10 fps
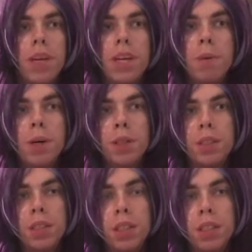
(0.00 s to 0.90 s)
Anybody
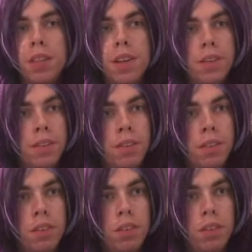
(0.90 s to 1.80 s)
that sees the Delican
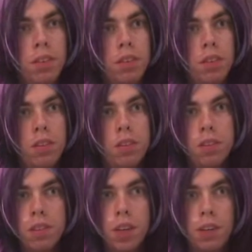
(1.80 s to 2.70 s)

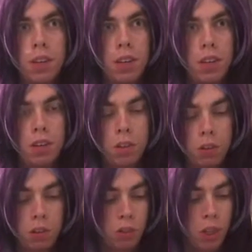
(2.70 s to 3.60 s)
can
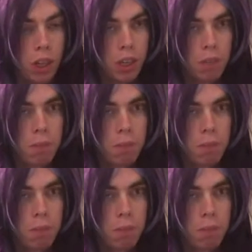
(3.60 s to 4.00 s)
go to die.